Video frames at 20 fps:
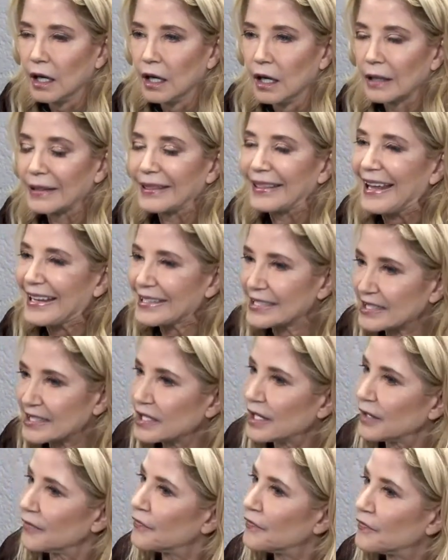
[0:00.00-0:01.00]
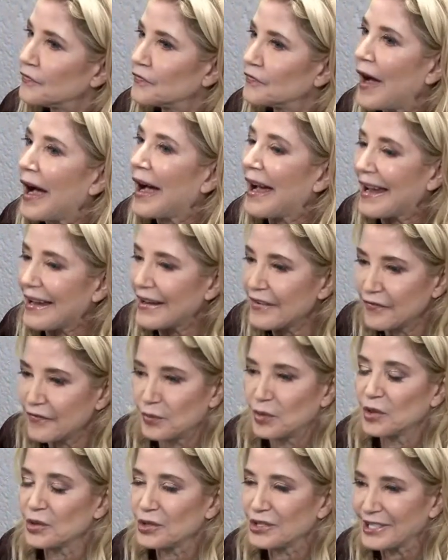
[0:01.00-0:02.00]
less than
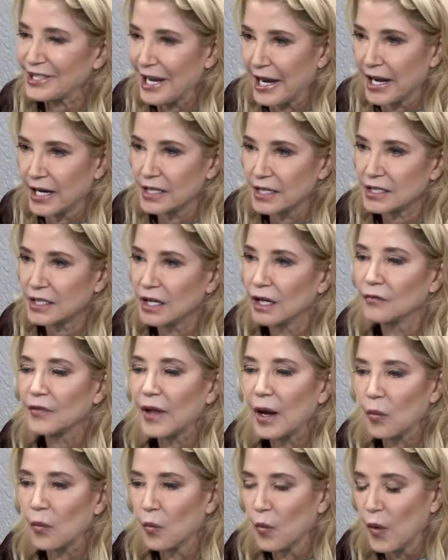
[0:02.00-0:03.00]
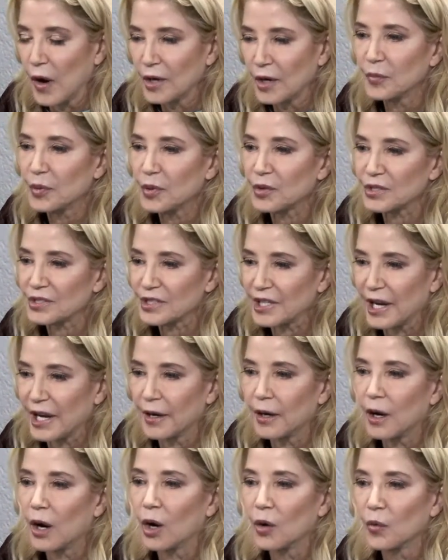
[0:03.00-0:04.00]
5% of that
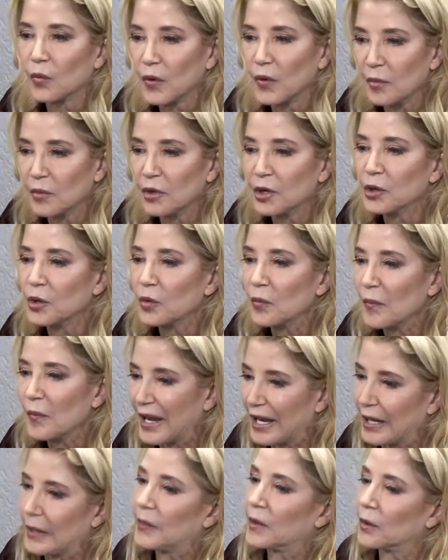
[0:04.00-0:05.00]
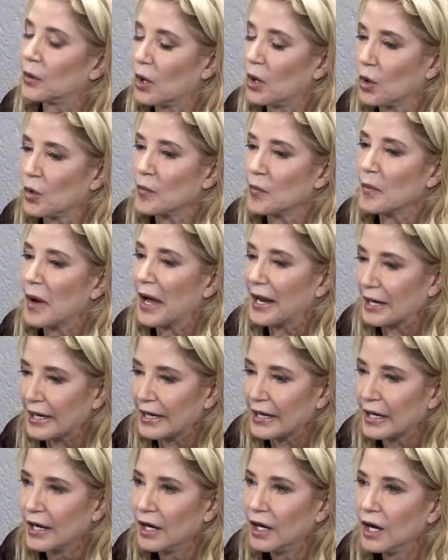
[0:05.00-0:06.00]
1% are women who made their own
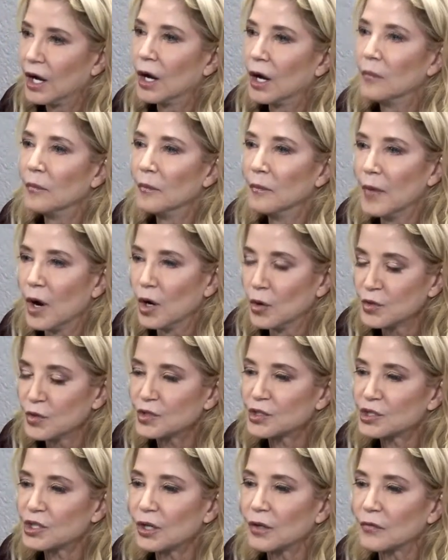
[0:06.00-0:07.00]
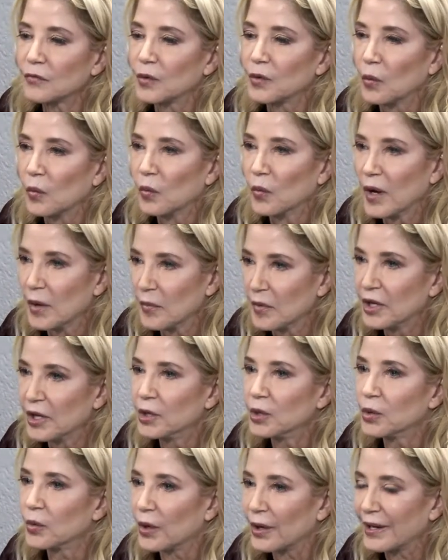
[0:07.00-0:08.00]
money. Most of the women
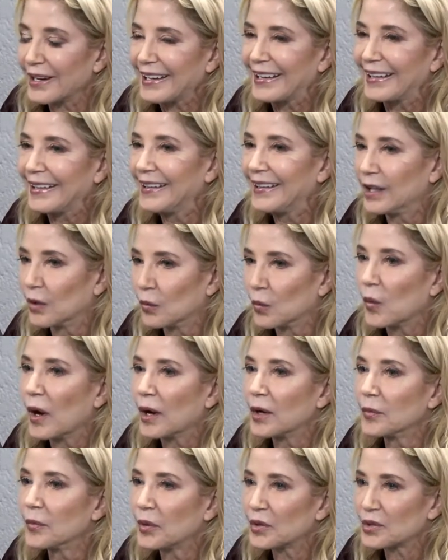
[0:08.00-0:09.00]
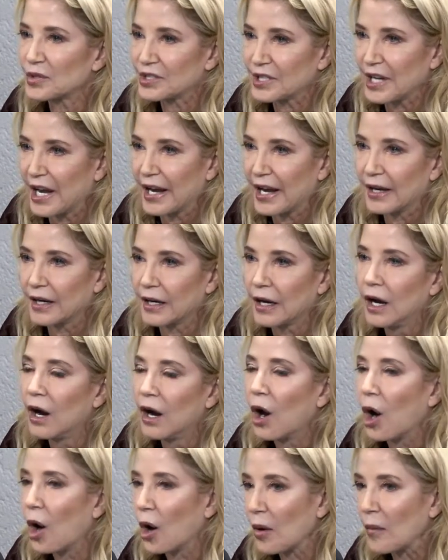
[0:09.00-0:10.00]
who are in the 1%
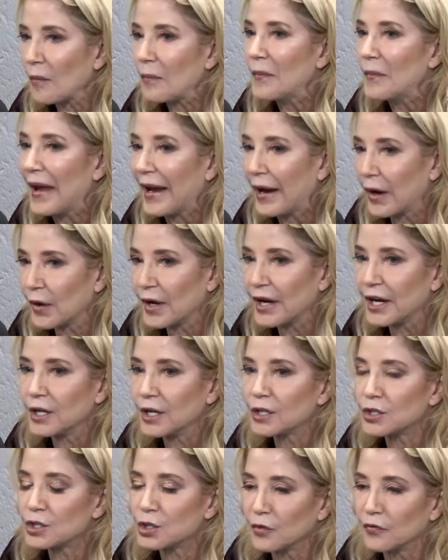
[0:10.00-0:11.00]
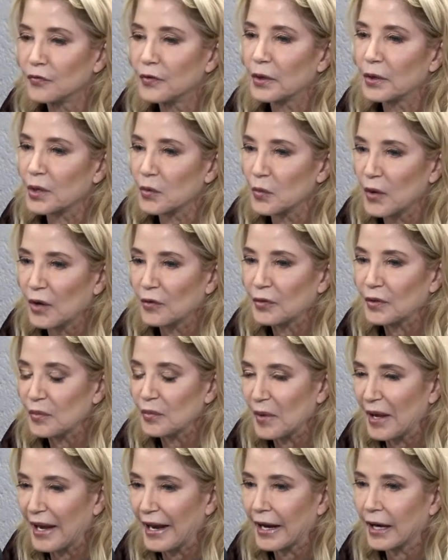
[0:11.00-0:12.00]
are married to a very wealthy
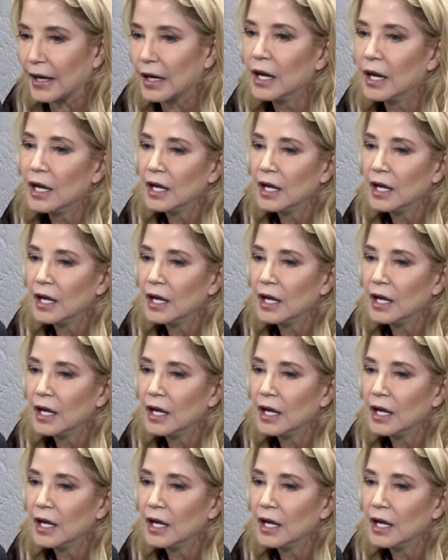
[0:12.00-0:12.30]
man.